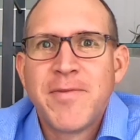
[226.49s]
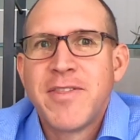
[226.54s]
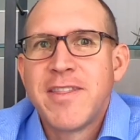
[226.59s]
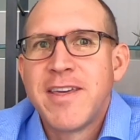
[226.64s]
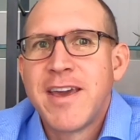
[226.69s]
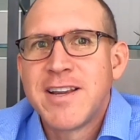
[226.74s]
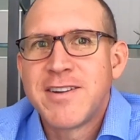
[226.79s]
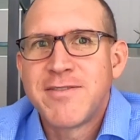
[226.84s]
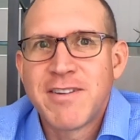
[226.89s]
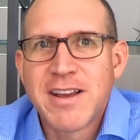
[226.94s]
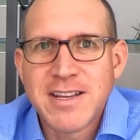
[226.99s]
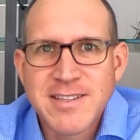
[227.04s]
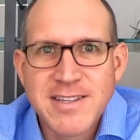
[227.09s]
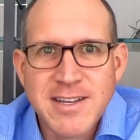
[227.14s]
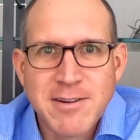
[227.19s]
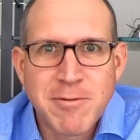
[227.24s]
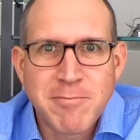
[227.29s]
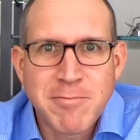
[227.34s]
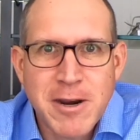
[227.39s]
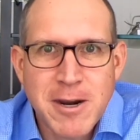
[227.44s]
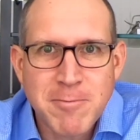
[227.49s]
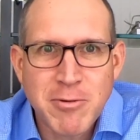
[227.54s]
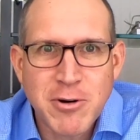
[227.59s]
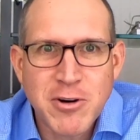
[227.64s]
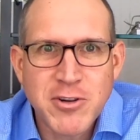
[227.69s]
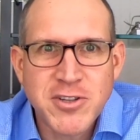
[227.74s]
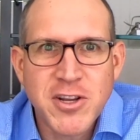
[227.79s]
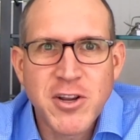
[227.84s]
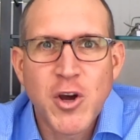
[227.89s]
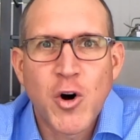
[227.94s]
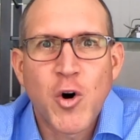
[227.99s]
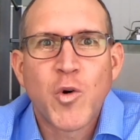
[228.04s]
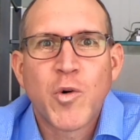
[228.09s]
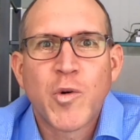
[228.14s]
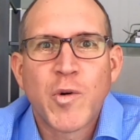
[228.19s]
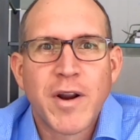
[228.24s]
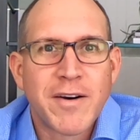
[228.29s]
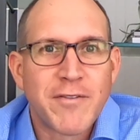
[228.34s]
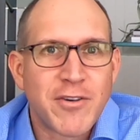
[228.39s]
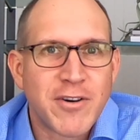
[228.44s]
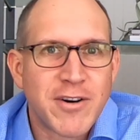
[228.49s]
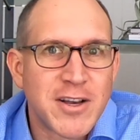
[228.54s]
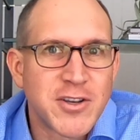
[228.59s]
the HVAC repair person, or whatever